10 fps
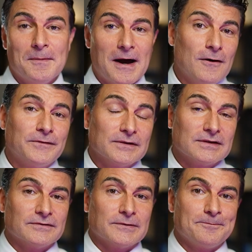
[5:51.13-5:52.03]
alpha
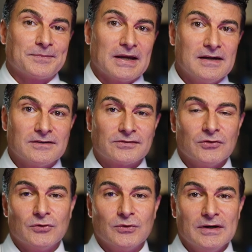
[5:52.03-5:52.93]
level. And
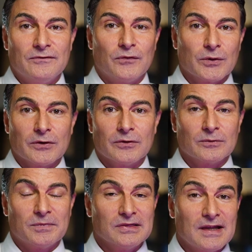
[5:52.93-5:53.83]
so if we're
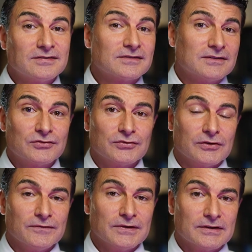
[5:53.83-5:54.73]
less
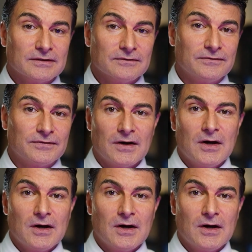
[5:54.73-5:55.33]
conservative,